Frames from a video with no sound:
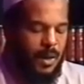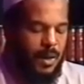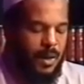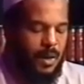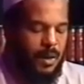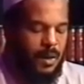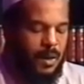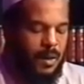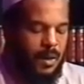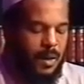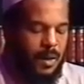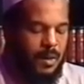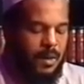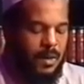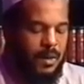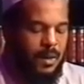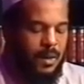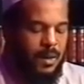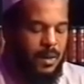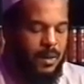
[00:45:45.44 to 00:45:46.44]

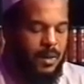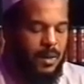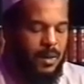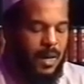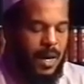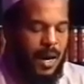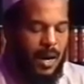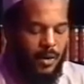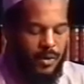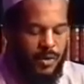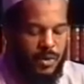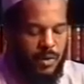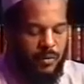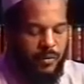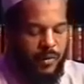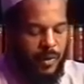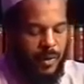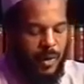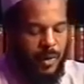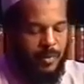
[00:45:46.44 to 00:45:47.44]
in the house
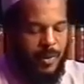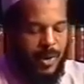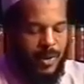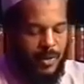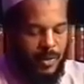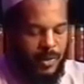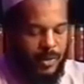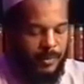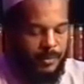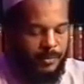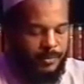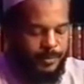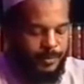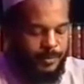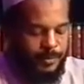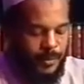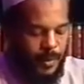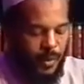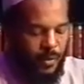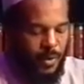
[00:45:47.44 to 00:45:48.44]
of a brother.
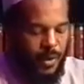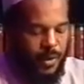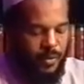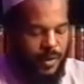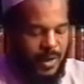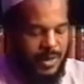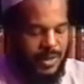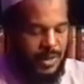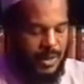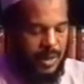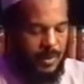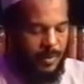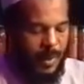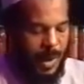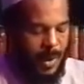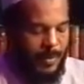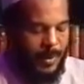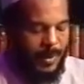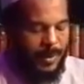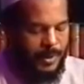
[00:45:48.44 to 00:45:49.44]
We had rented an
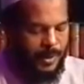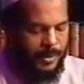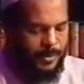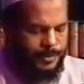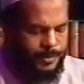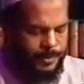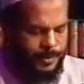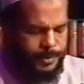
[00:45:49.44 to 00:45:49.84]
apartment.